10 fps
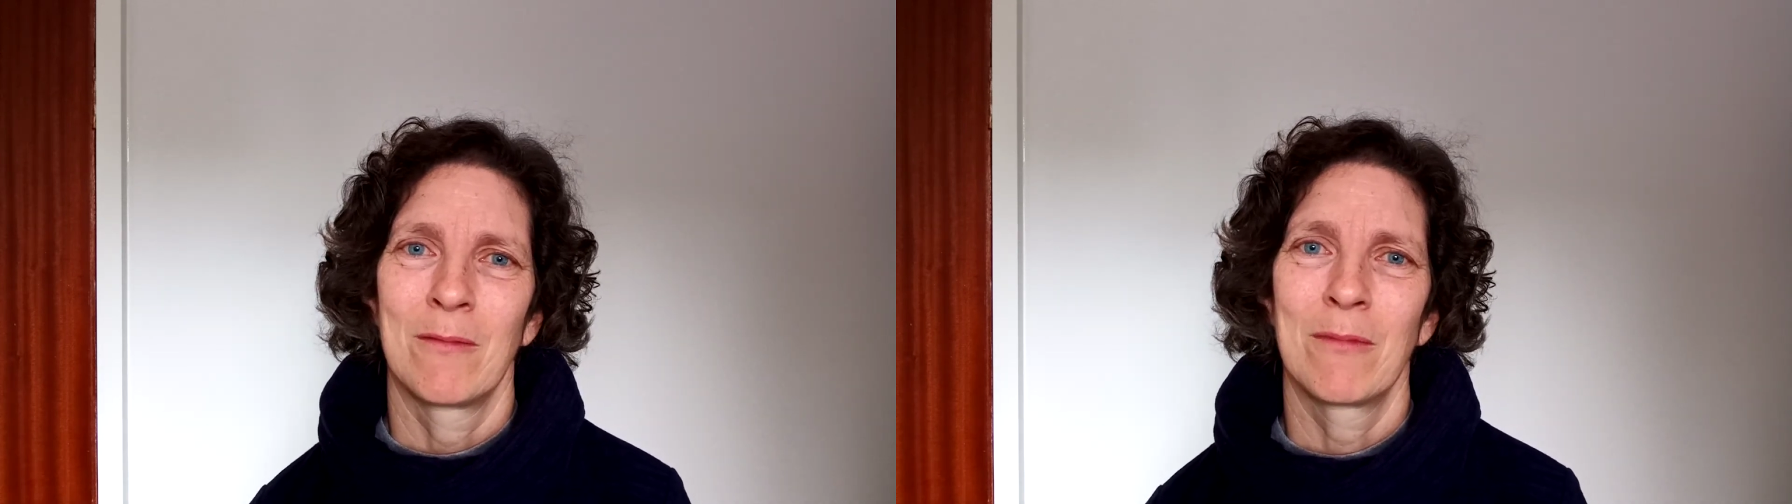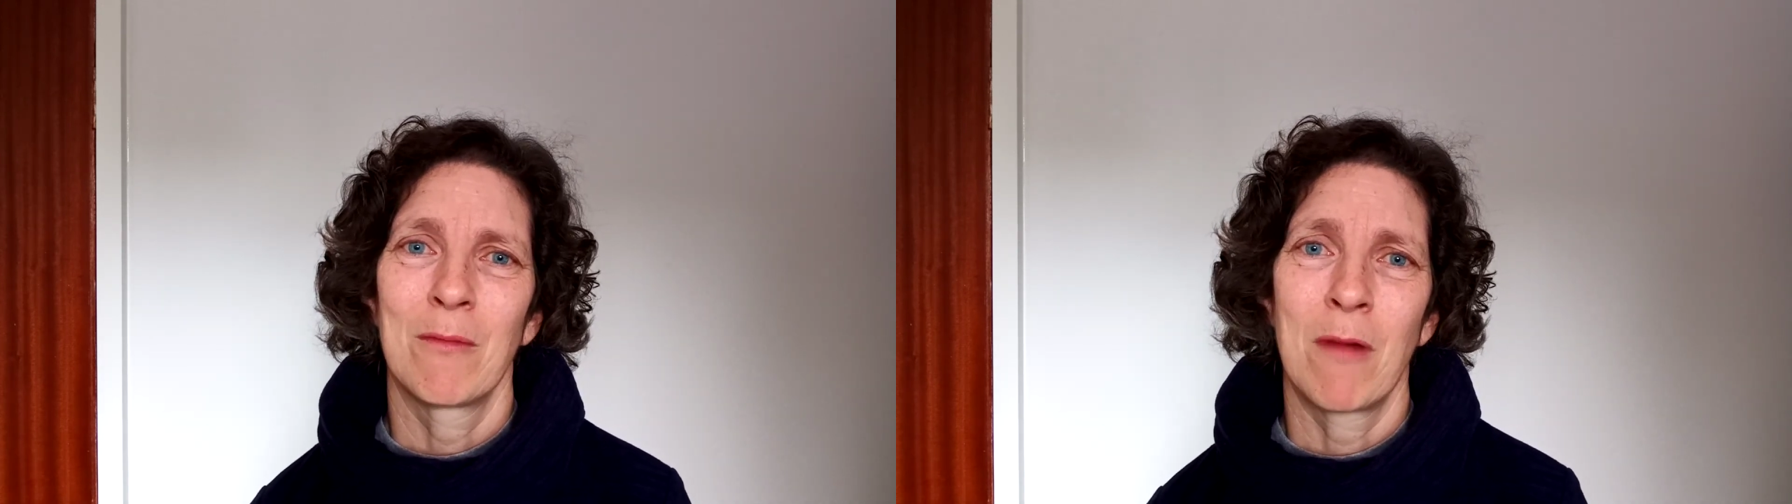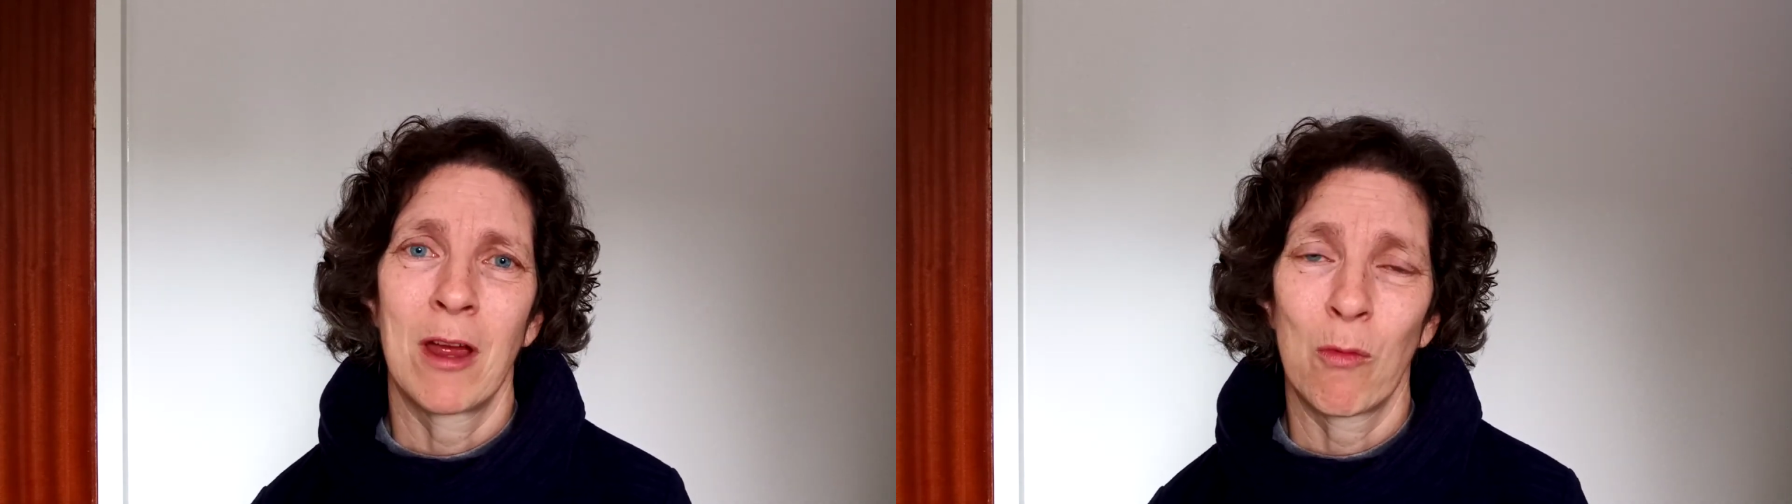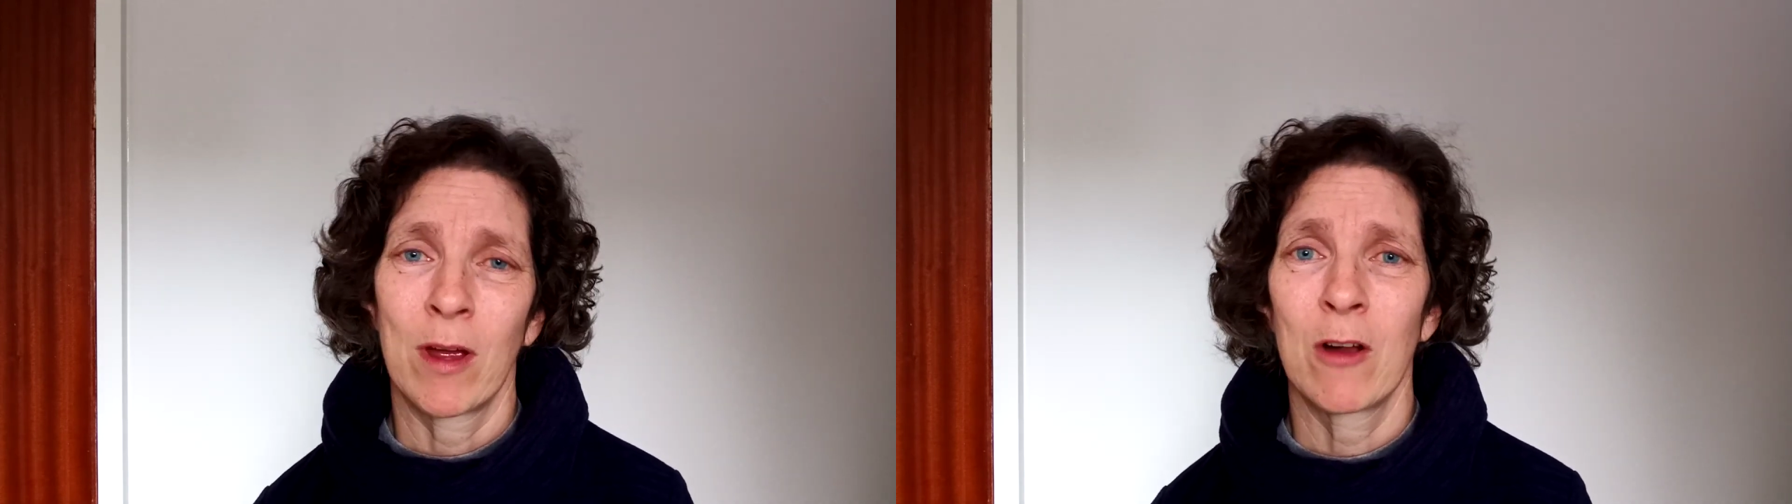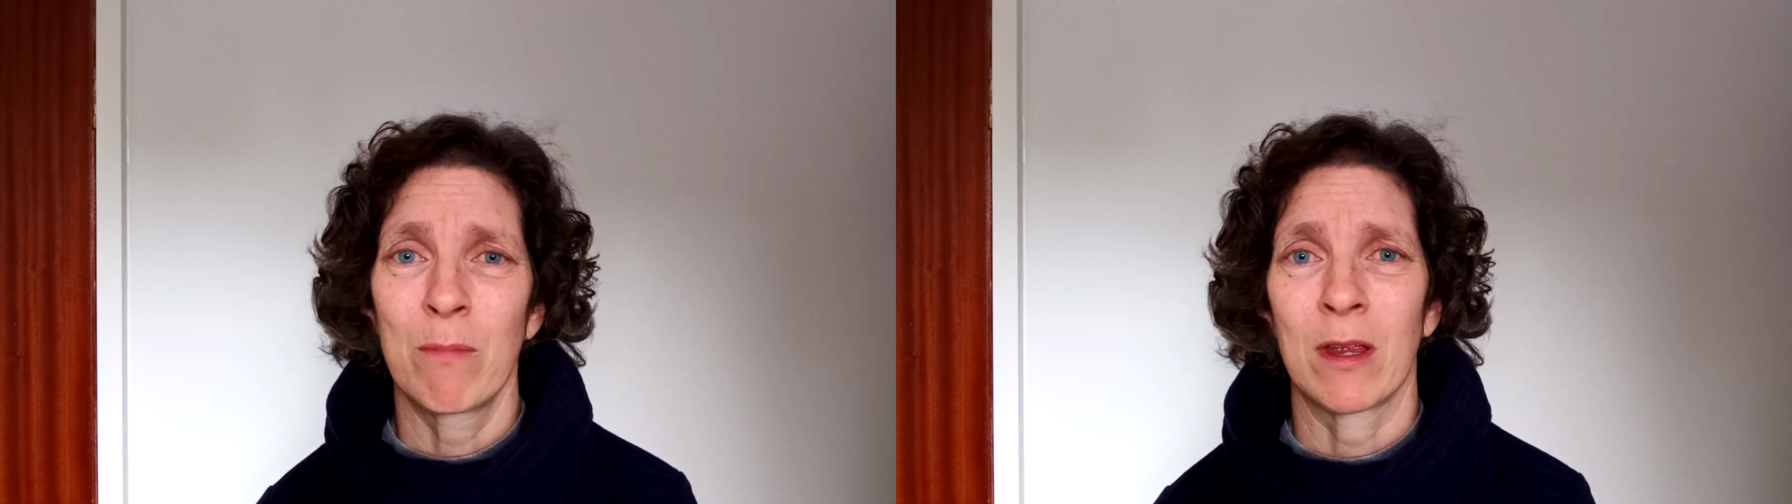But my
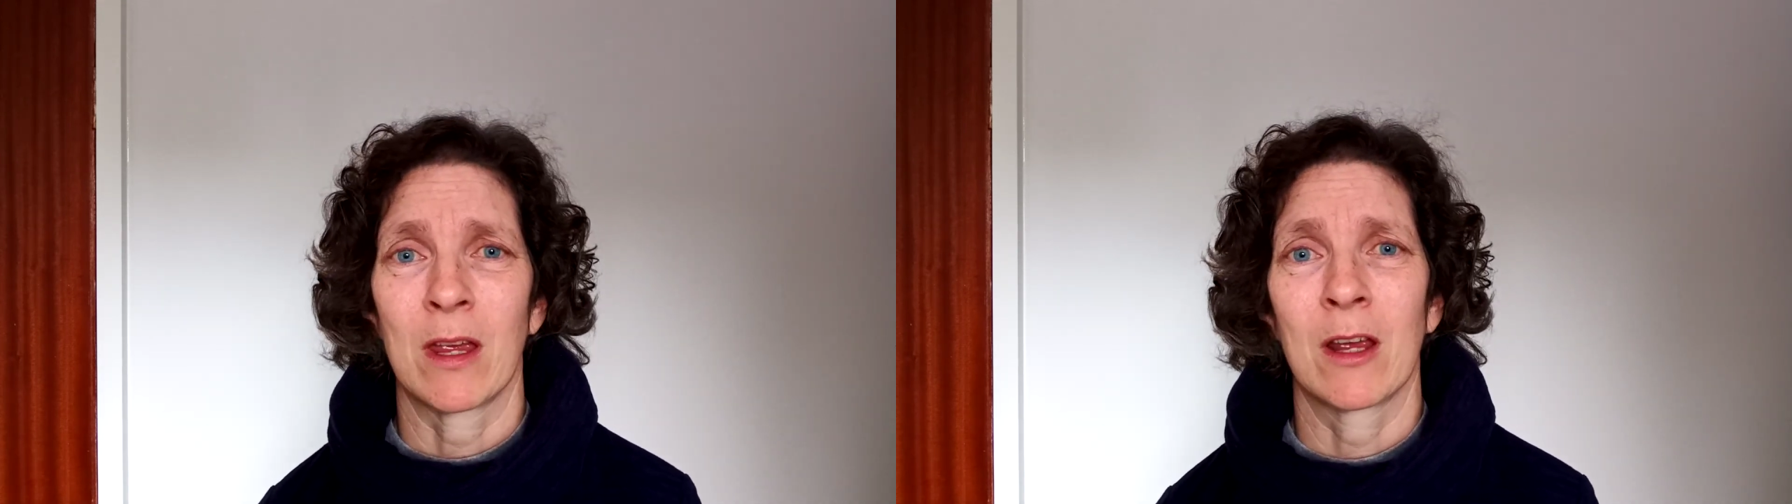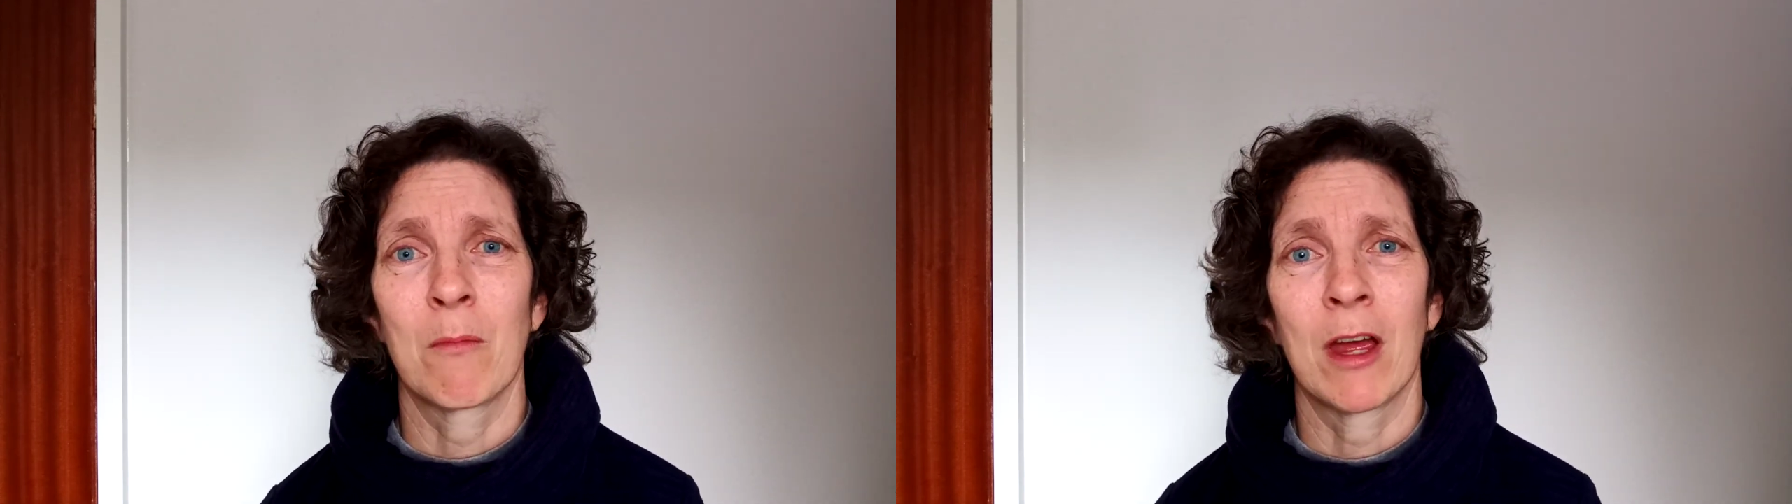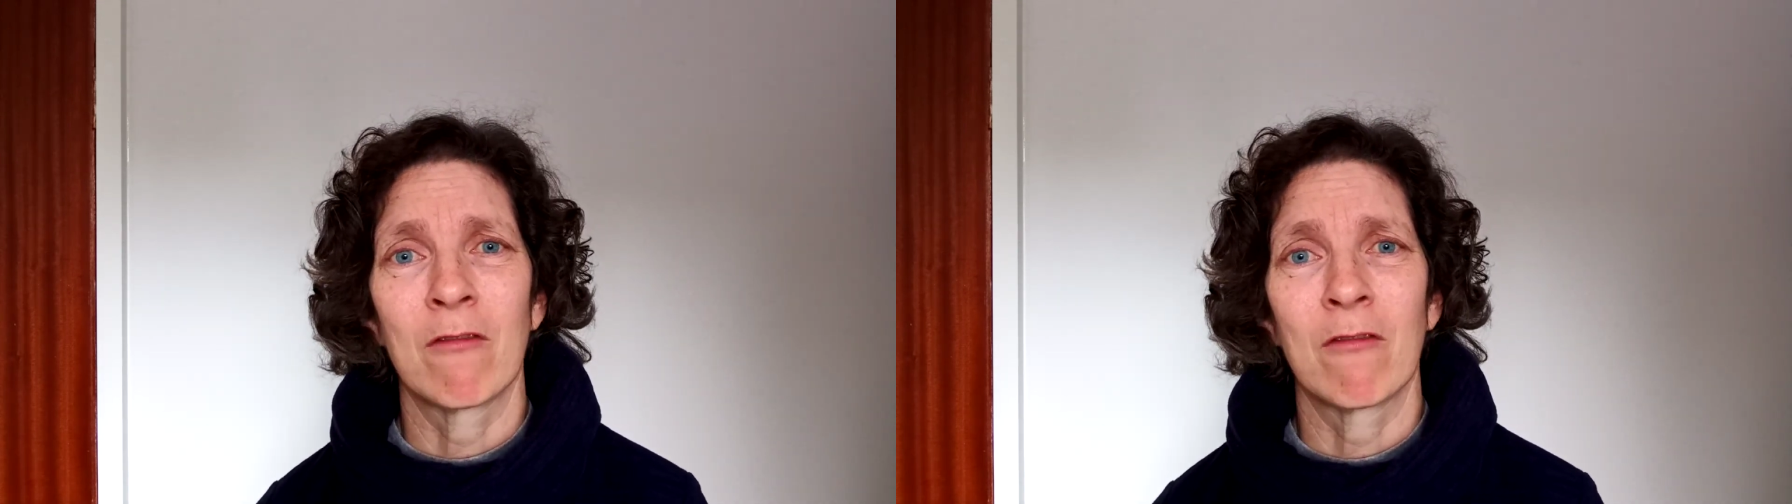well being and my